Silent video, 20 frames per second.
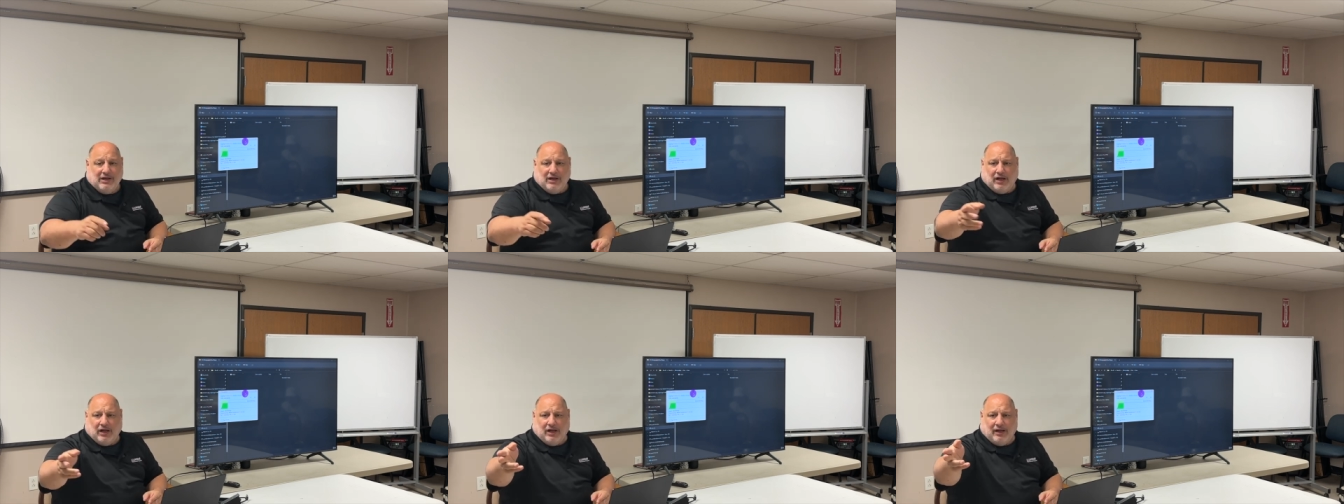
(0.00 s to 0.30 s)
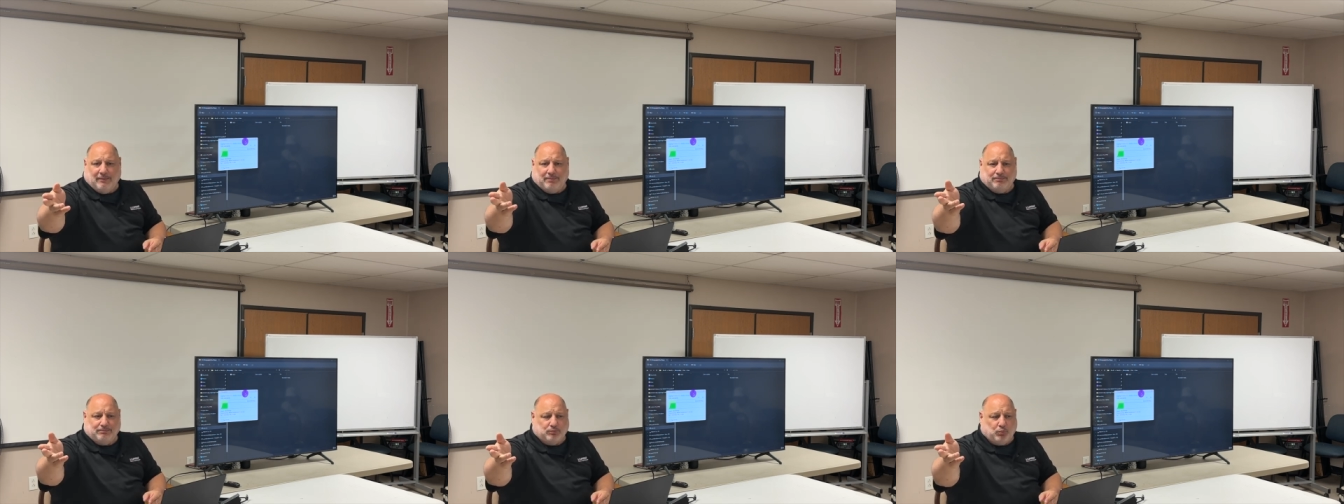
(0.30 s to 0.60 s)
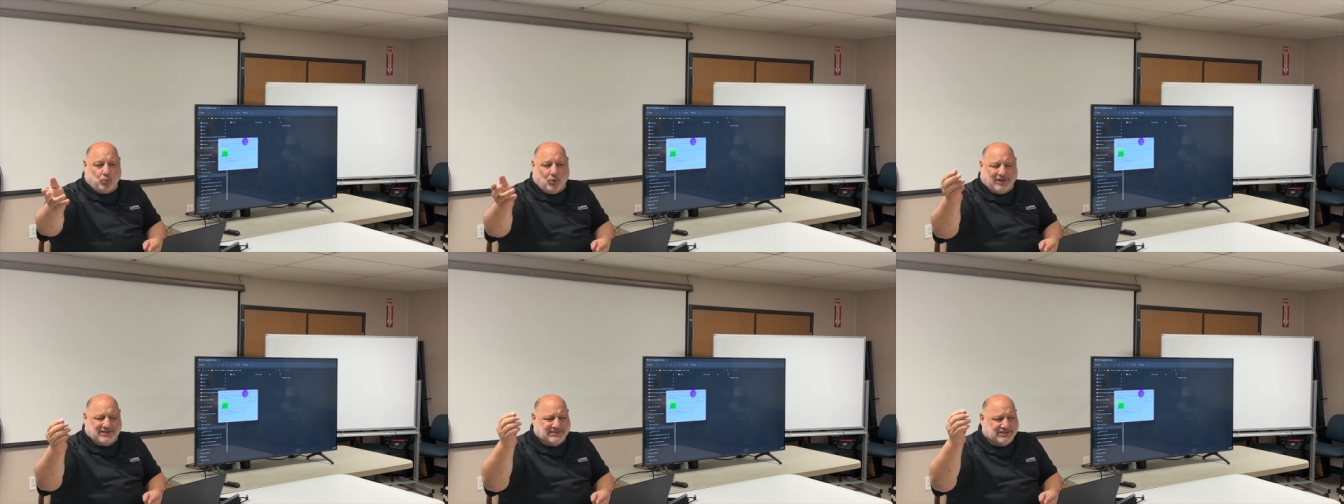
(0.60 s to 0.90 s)
Um,
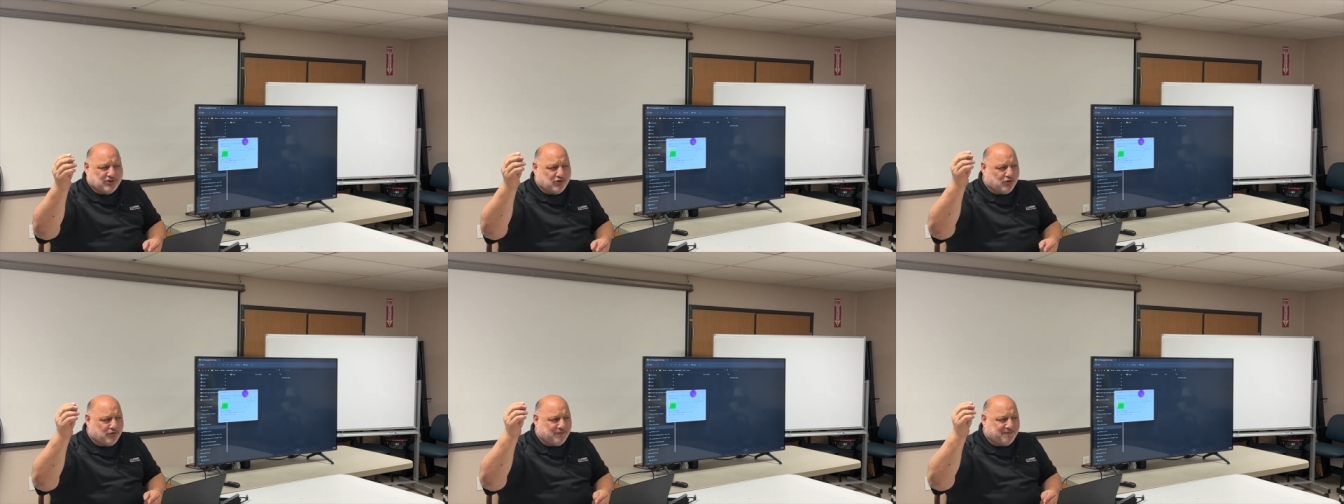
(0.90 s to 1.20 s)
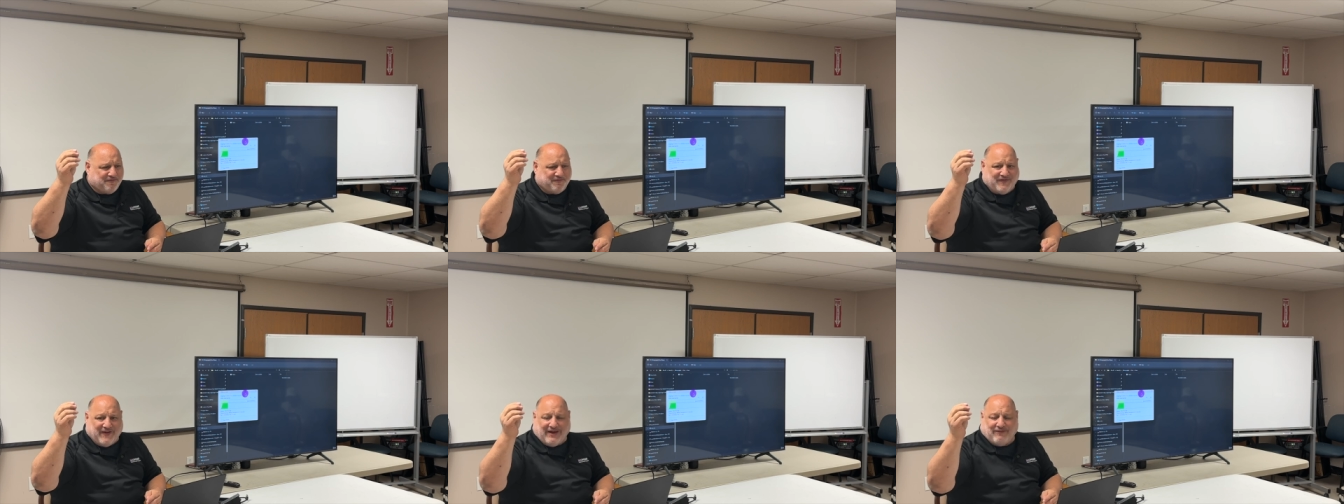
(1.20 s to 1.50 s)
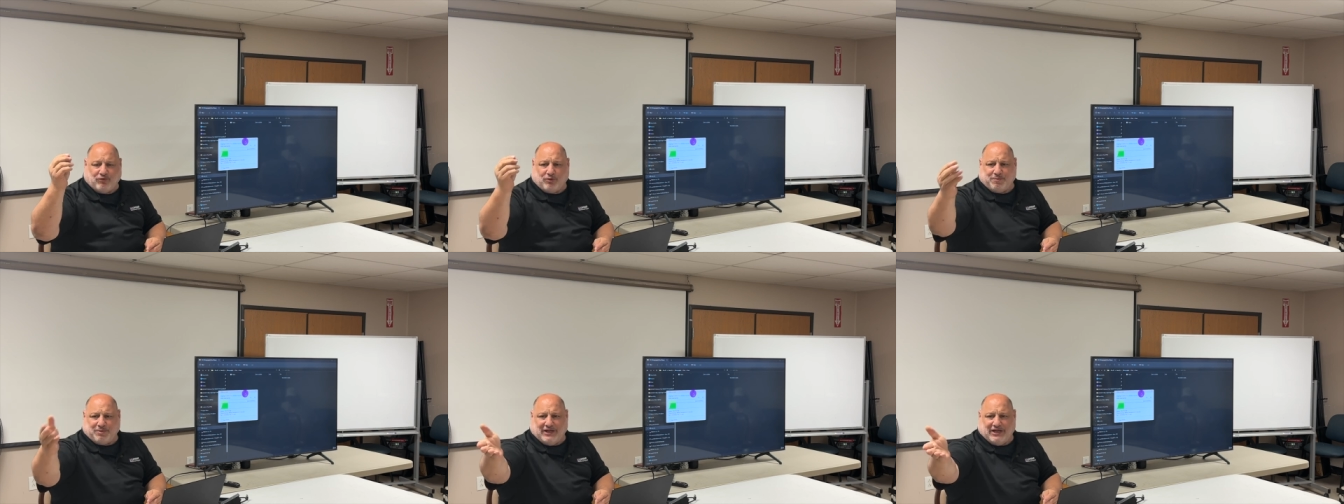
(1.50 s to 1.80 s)
what's your
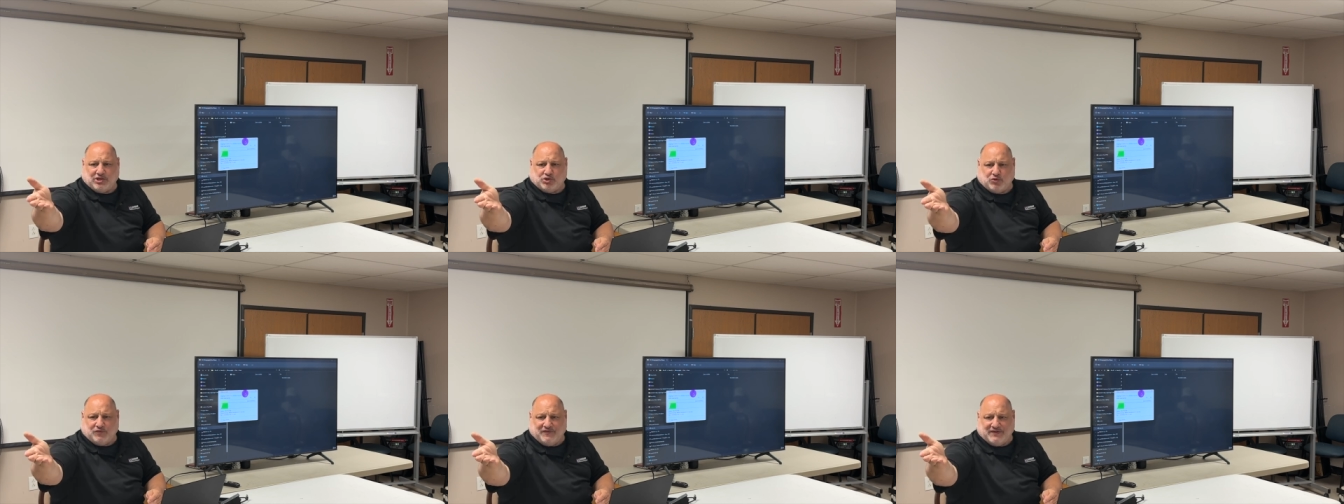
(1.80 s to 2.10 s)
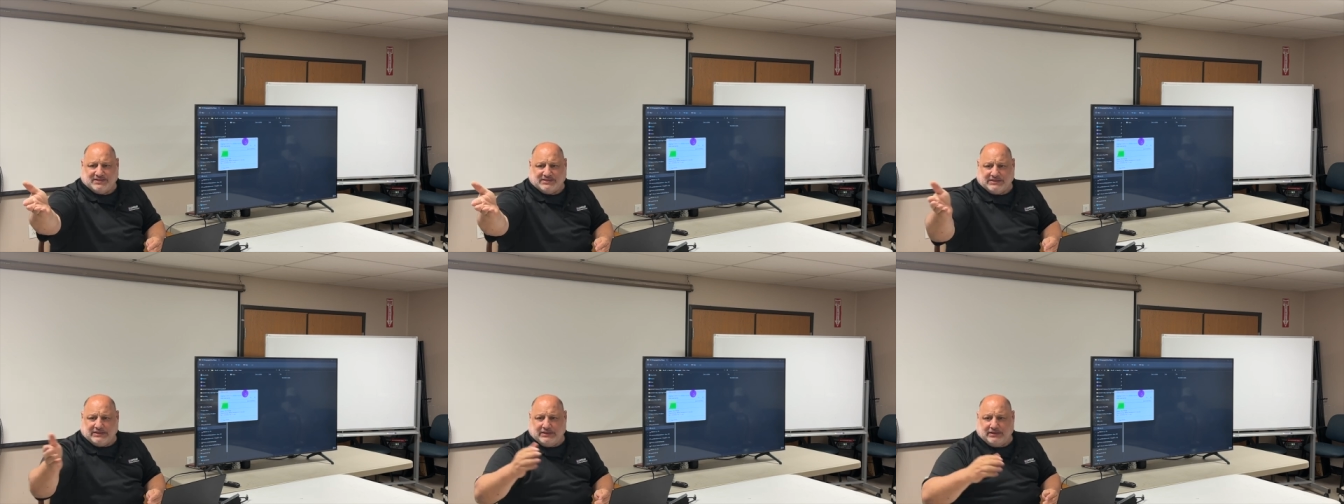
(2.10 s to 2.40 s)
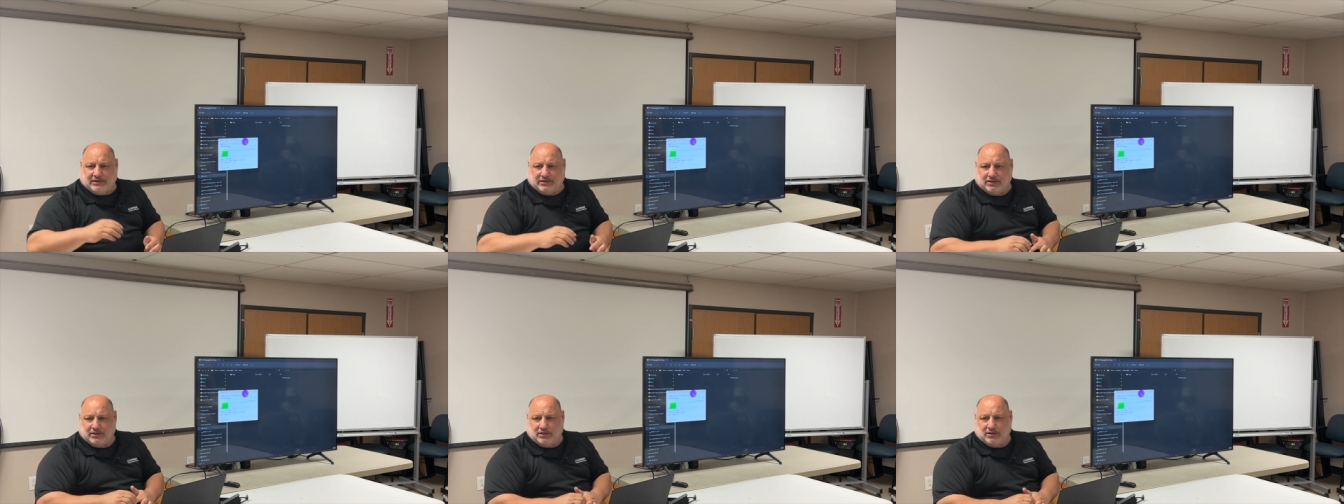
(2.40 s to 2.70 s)
favorite place you visited?